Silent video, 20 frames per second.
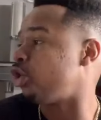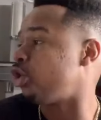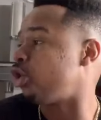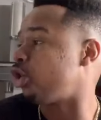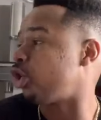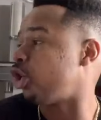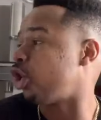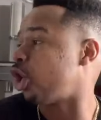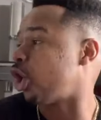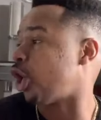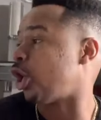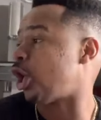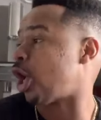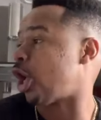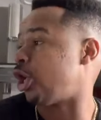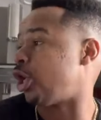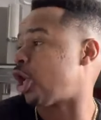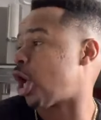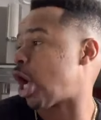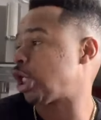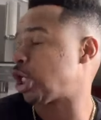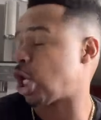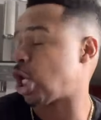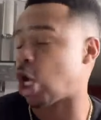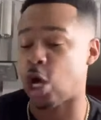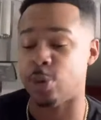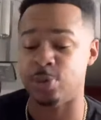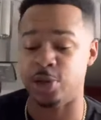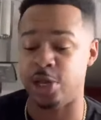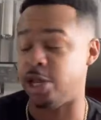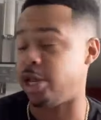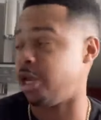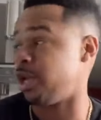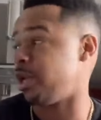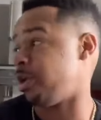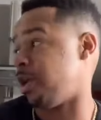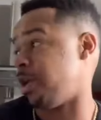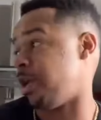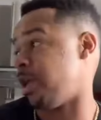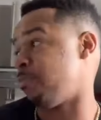nookie at night, at night time. You didn't,
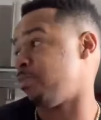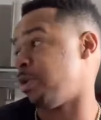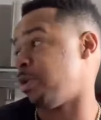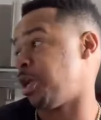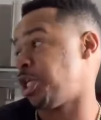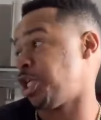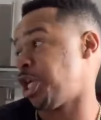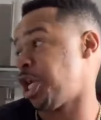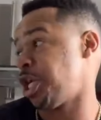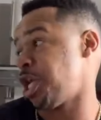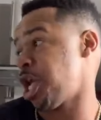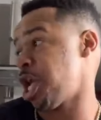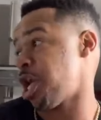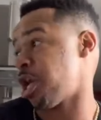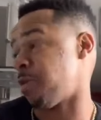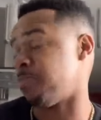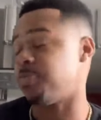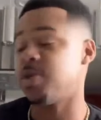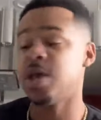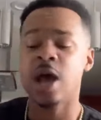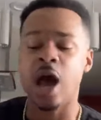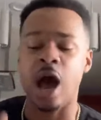you didn't appreciate that.